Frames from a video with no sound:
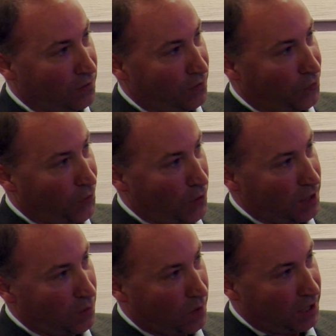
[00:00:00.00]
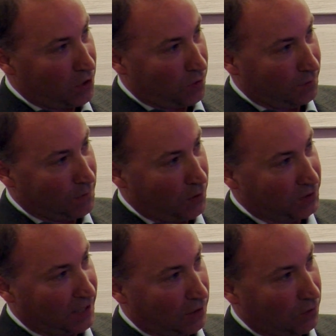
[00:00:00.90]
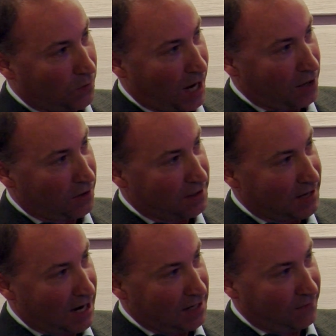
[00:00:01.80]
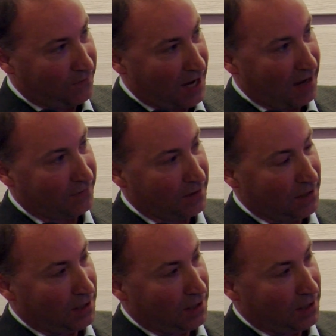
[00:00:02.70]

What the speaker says: 31-year-old motorcycle rider on 95,